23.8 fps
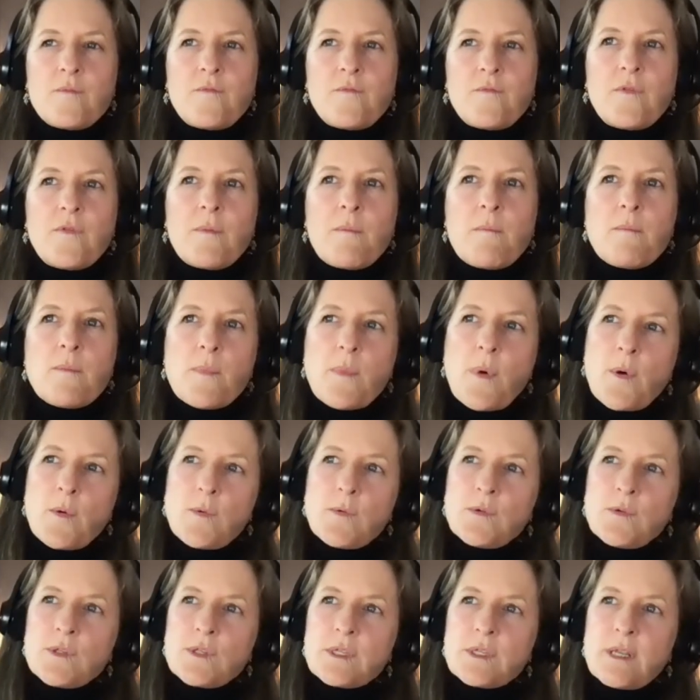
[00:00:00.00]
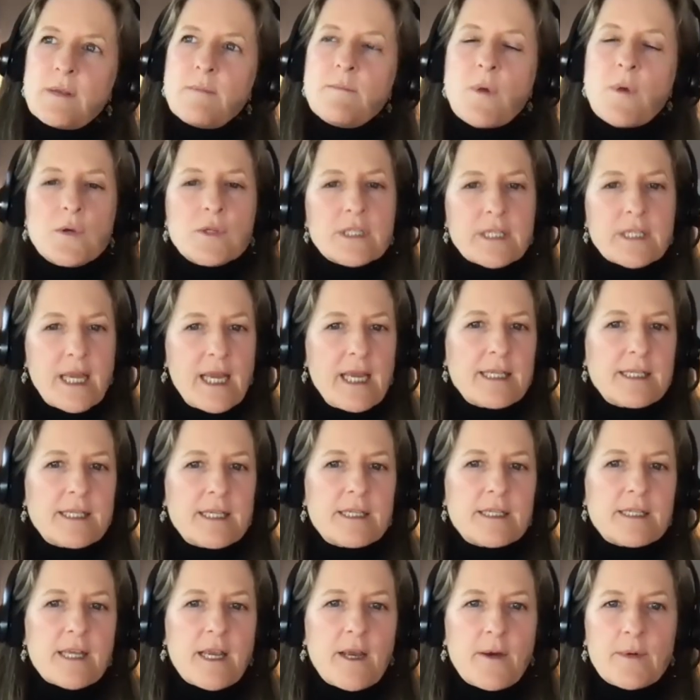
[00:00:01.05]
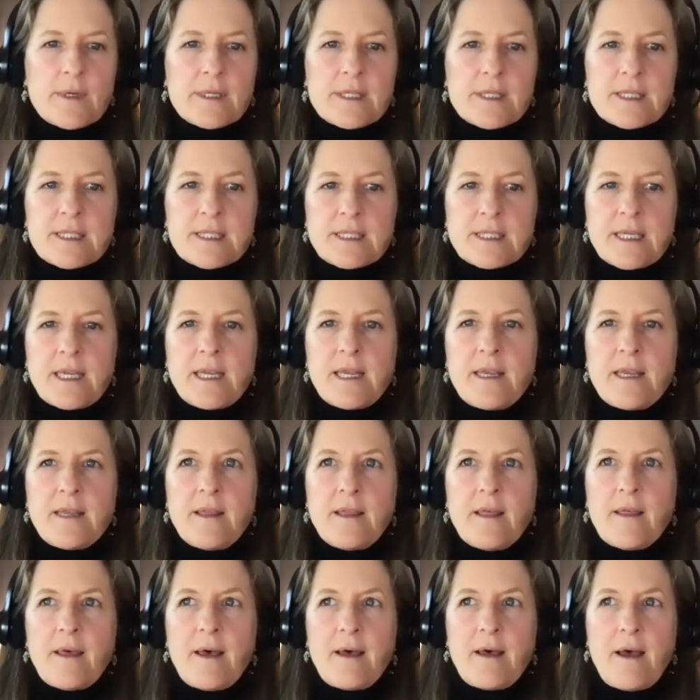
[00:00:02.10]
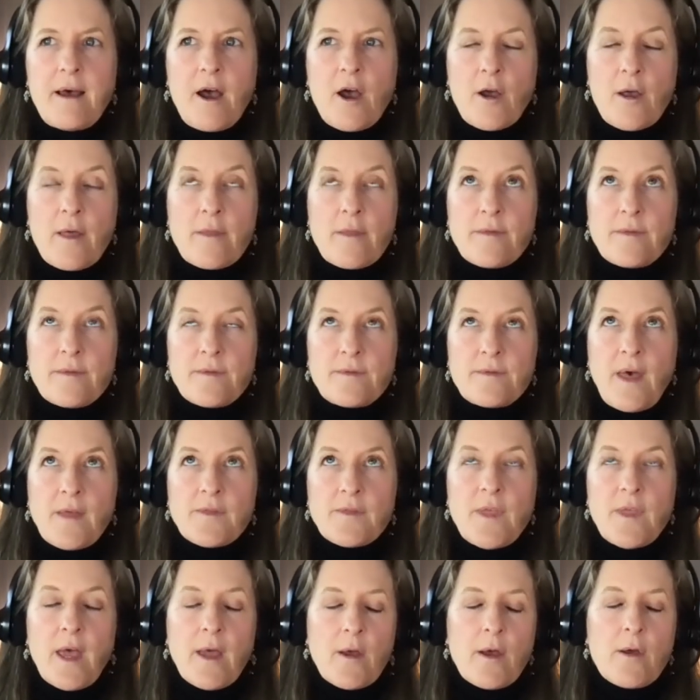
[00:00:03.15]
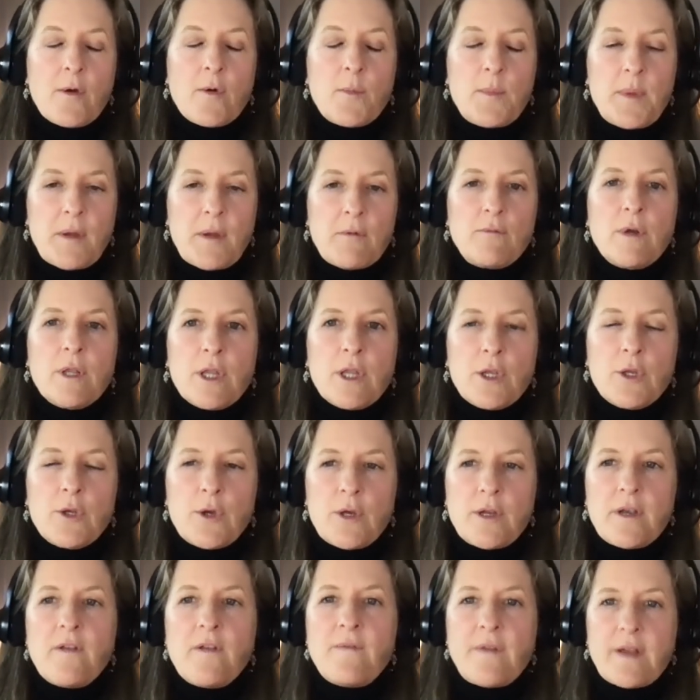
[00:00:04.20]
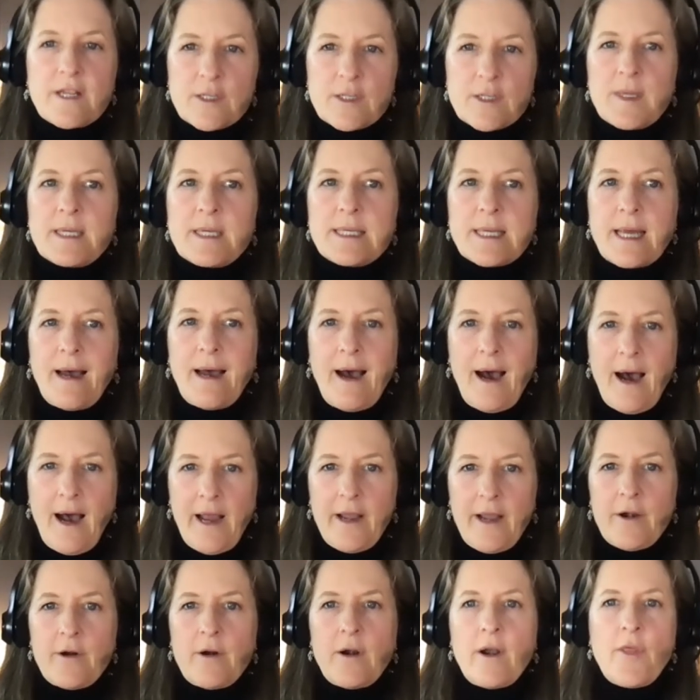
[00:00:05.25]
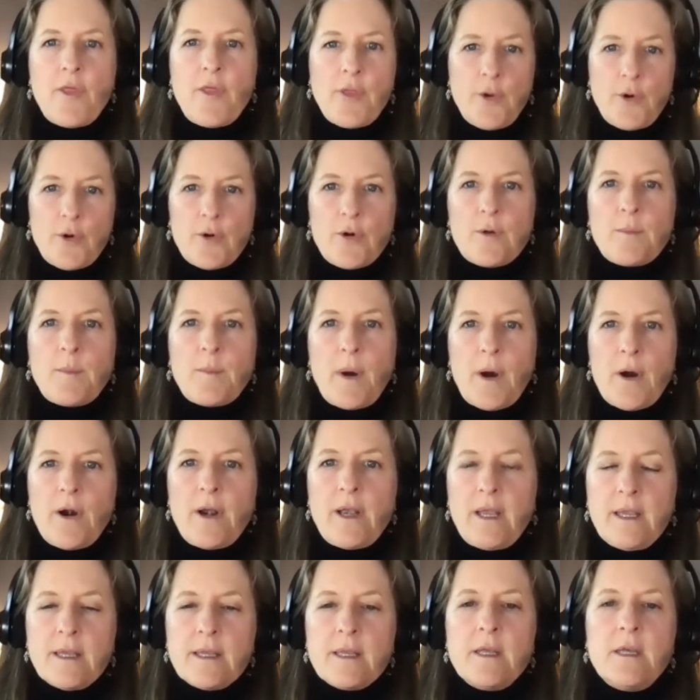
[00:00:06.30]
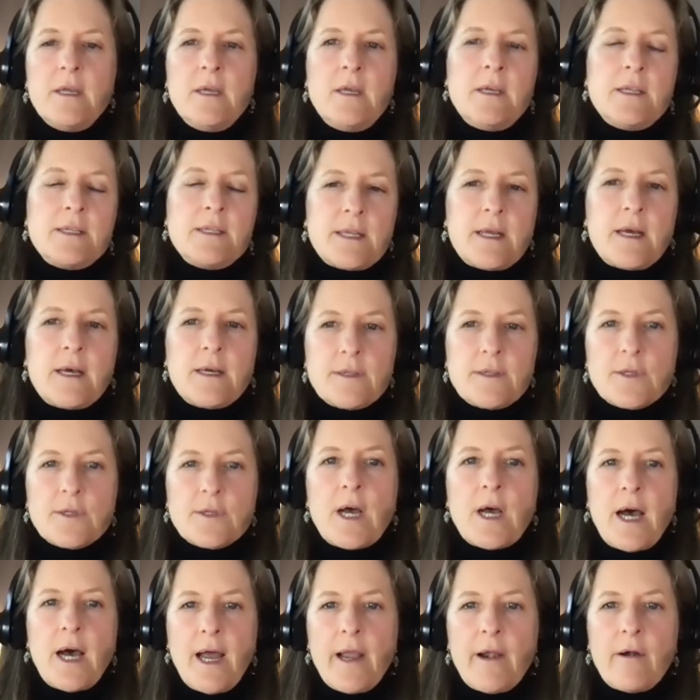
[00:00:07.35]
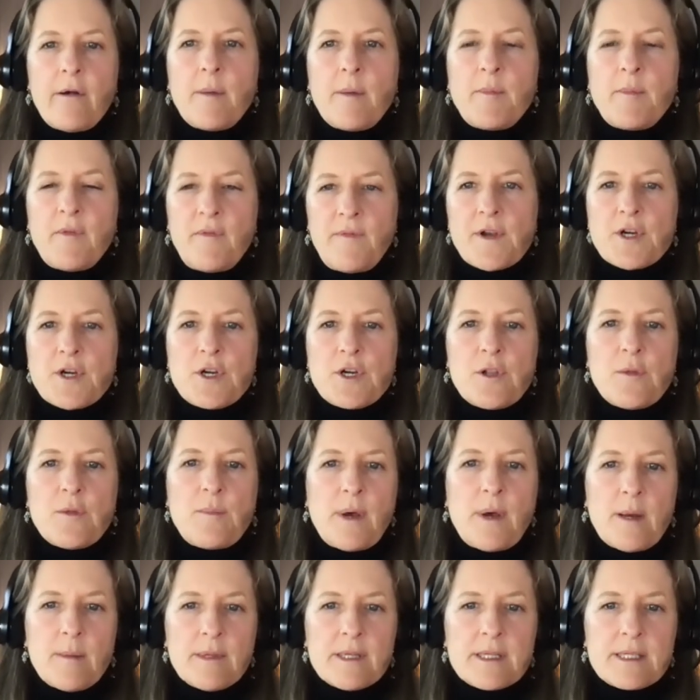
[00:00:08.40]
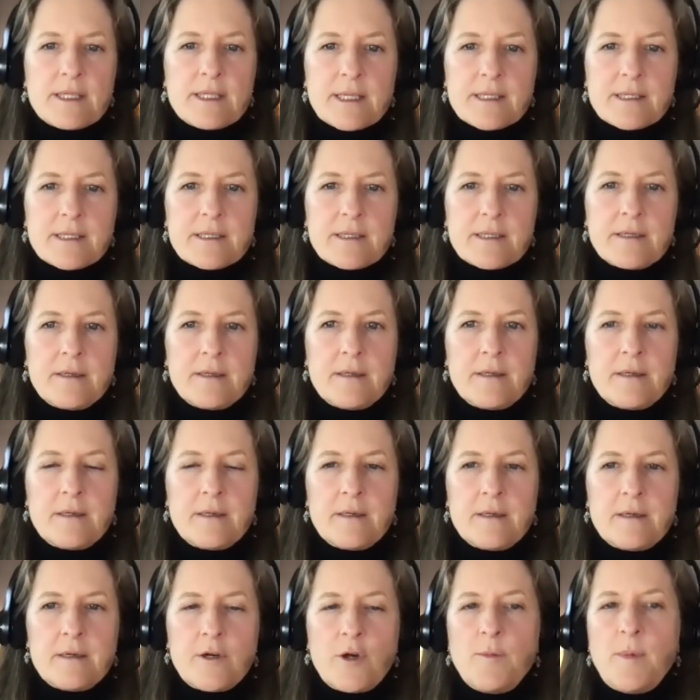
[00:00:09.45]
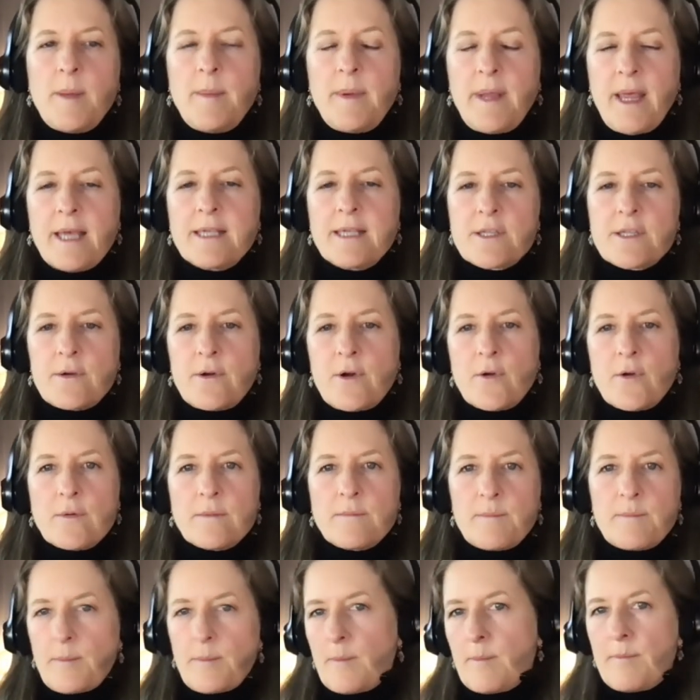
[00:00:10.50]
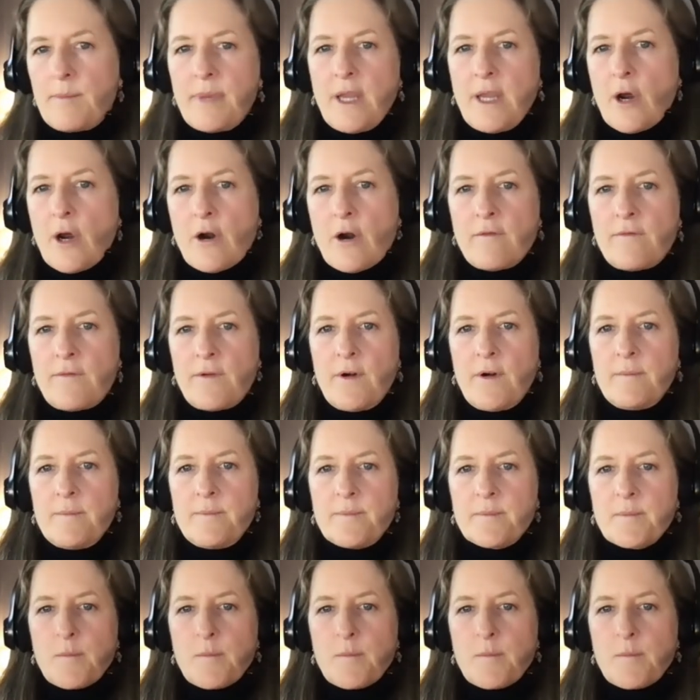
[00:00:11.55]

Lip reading: in most cases, I would see that it would be a really good investment to hire a third party. So to hire a professional publicist who maybe has their own PR firm.